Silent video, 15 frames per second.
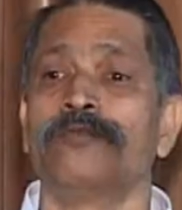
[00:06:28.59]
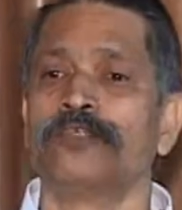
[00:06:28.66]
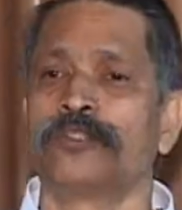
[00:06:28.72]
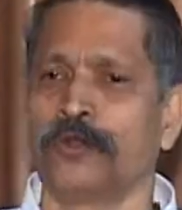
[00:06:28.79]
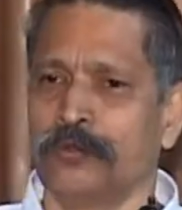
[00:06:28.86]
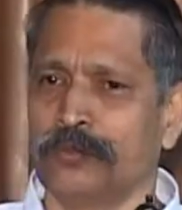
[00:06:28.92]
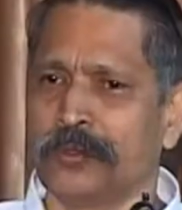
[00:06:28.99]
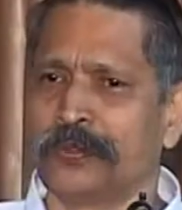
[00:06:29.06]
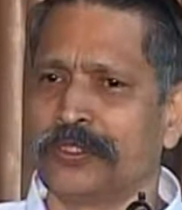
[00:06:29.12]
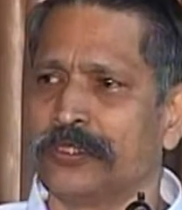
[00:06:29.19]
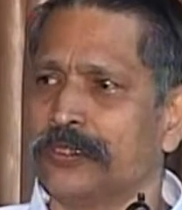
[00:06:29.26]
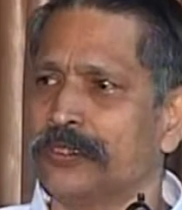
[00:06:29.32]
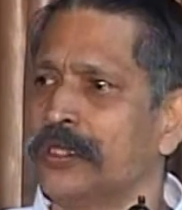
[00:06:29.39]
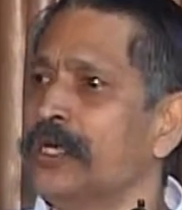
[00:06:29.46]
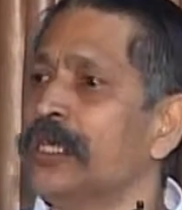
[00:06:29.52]
with
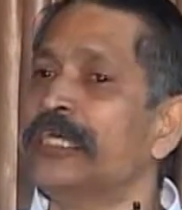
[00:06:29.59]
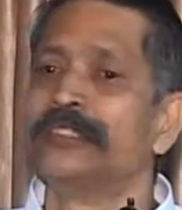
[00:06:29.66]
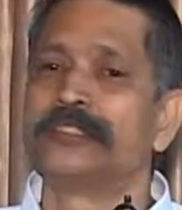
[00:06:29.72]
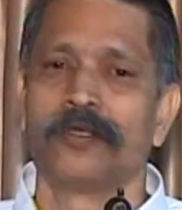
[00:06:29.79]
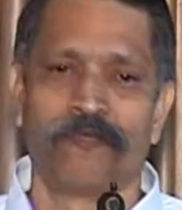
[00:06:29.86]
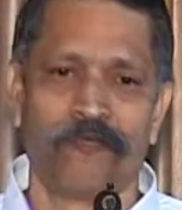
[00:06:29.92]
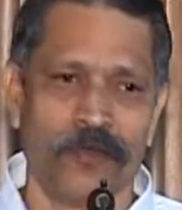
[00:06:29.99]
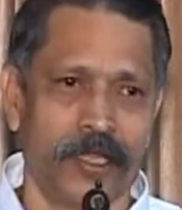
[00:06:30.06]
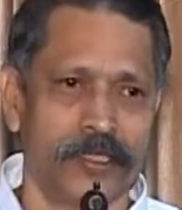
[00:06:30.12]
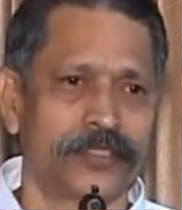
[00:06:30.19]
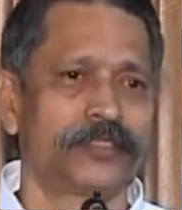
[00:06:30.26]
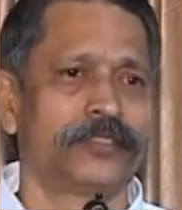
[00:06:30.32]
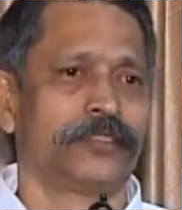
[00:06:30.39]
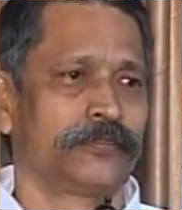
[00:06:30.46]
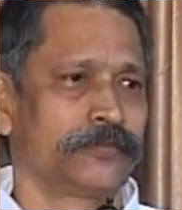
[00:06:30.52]
homeopathy. It's a false
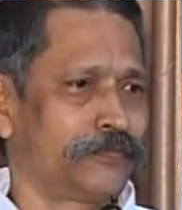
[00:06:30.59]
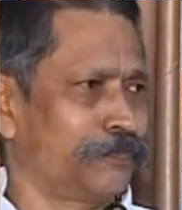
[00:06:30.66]
thing.